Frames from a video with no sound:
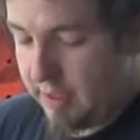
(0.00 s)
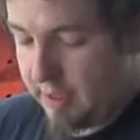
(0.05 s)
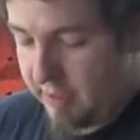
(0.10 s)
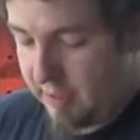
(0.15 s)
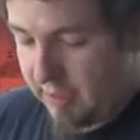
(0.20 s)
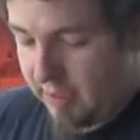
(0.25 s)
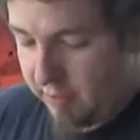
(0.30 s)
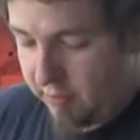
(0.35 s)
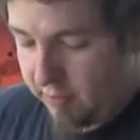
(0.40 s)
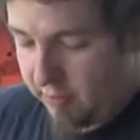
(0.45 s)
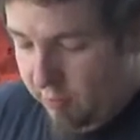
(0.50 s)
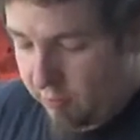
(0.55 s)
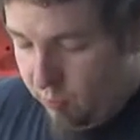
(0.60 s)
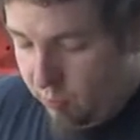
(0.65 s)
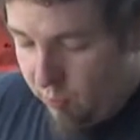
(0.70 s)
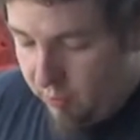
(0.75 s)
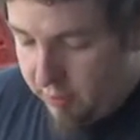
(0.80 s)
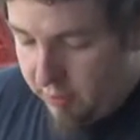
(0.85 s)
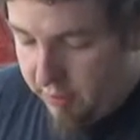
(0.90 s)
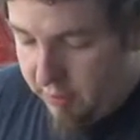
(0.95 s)
Now there is
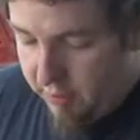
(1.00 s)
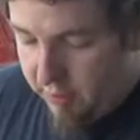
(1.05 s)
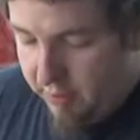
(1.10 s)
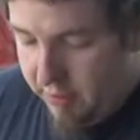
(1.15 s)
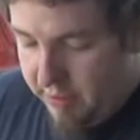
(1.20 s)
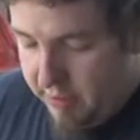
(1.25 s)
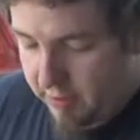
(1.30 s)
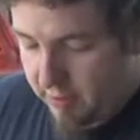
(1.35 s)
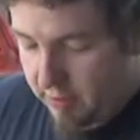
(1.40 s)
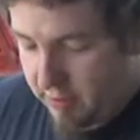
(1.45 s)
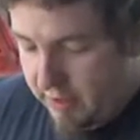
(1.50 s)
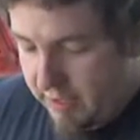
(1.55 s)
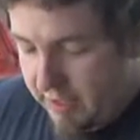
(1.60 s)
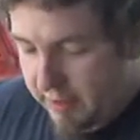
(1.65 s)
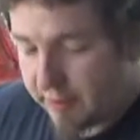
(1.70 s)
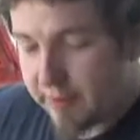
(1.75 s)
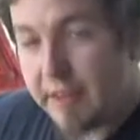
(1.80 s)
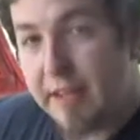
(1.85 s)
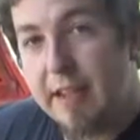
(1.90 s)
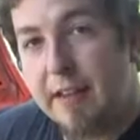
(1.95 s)
one under here.
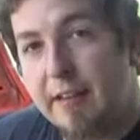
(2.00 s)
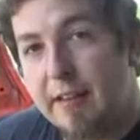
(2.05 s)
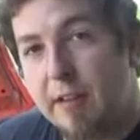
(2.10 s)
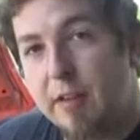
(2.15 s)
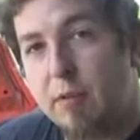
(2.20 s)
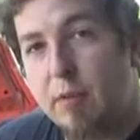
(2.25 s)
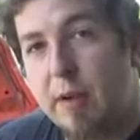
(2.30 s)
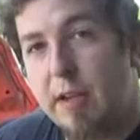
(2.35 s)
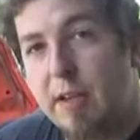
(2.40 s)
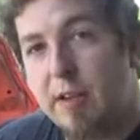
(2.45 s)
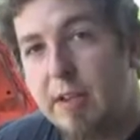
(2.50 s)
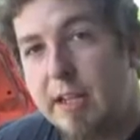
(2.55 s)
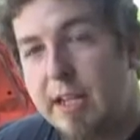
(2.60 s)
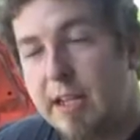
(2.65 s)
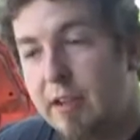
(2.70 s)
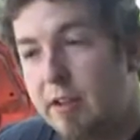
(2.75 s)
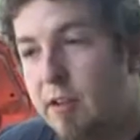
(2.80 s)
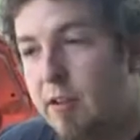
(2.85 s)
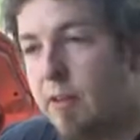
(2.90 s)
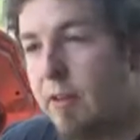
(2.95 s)
The easiest way to
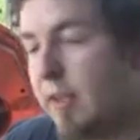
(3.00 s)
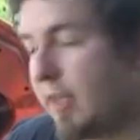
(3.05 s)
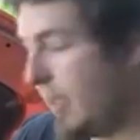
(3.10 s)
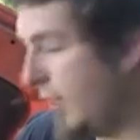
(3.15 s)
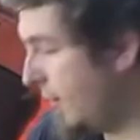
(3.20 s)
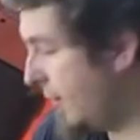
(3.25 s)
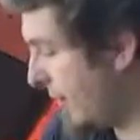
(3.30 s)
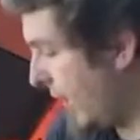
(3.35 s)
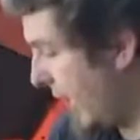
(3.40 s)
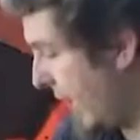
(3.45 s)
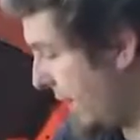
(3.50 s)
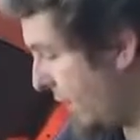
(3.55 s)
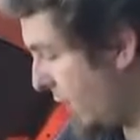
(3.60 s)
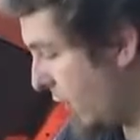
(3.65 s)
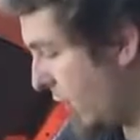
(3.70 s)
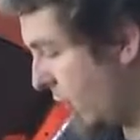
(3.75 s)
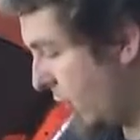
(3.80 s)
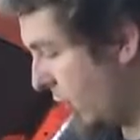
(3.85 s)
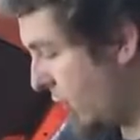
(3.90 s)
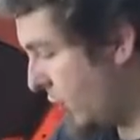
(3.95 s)
get to it is to have the
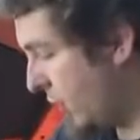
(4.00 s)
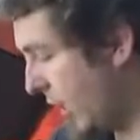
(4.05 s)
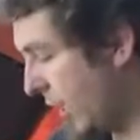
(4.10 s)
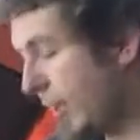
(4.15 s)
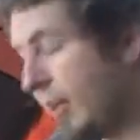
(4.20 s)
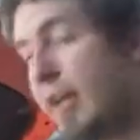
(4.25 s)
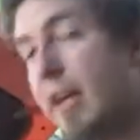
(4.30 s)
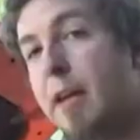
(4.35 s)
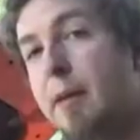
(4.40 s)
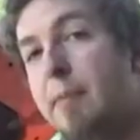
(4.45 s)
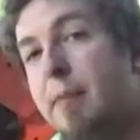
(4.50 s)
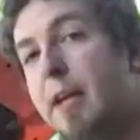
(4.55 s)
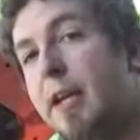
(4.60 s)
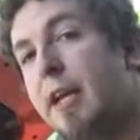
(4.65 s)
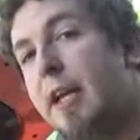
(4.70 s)
car jacked up